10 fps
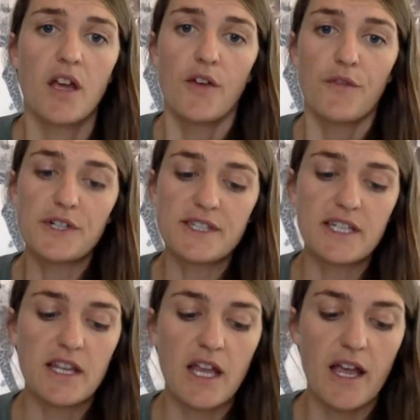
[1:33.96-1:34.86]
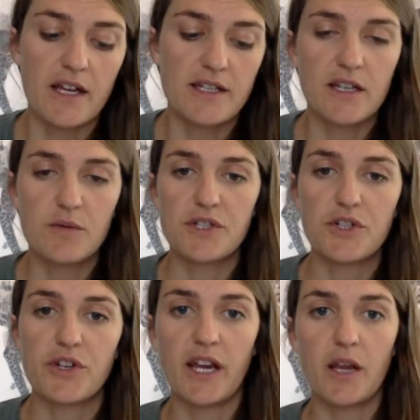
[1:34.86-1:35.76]
First thing that I did was
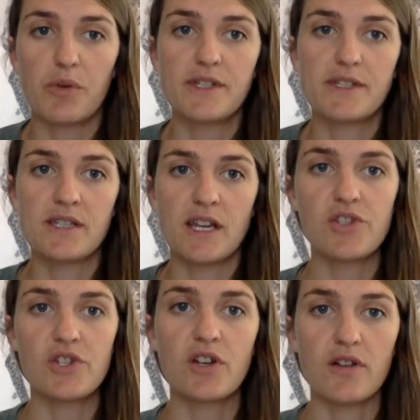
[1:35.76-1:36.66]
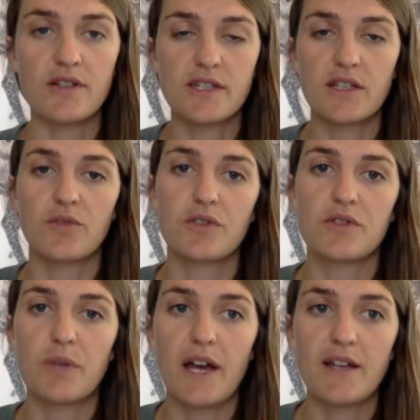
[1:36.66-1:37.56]
create a presentation on single-use
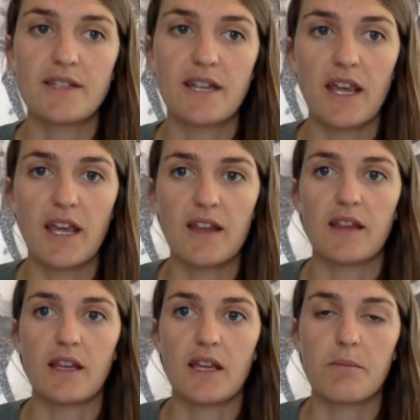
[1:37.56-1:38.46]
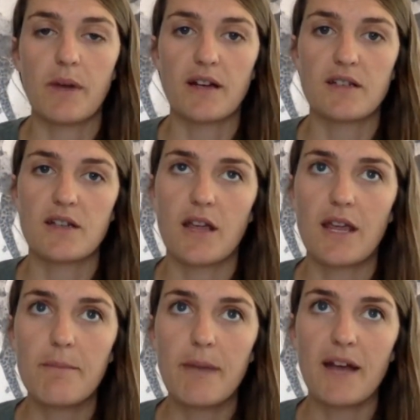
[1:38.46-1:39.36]
plastic and the
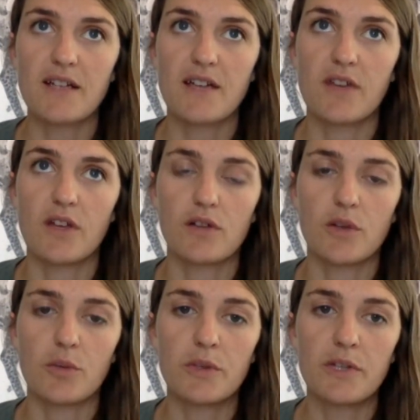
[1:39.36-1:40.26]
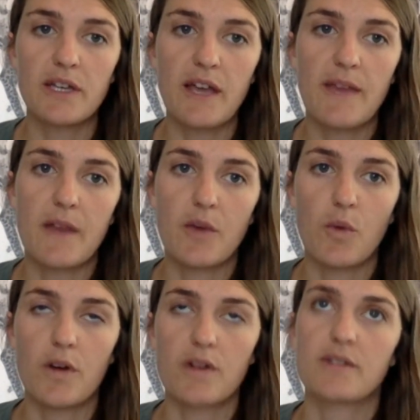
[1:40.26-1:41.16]
impact of it globally, and then
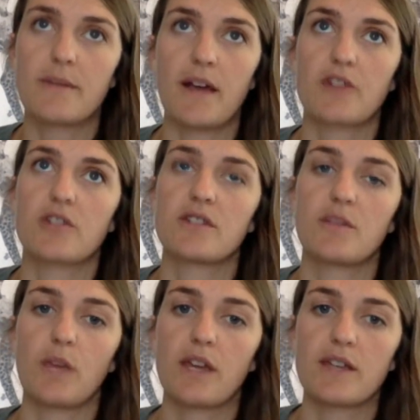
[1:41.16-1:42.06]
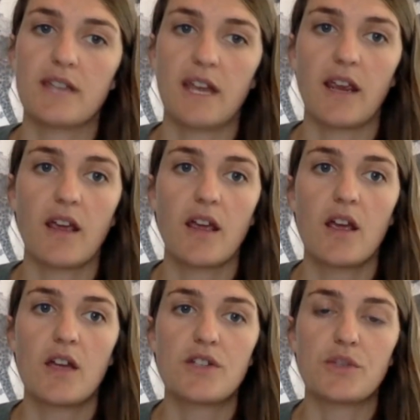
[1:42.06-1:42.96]
what are some actions that we can take
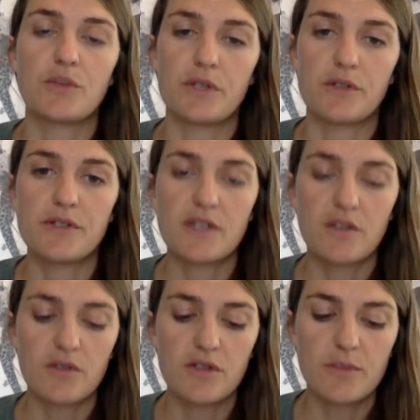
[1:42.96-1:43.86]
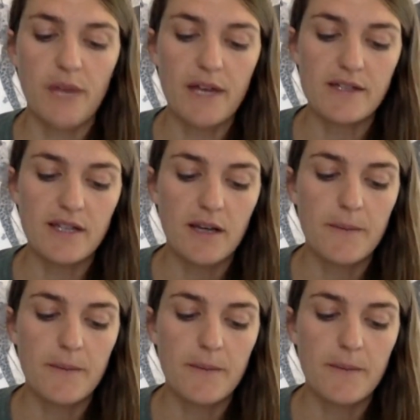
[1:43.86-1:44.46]
to reduce single-use plastic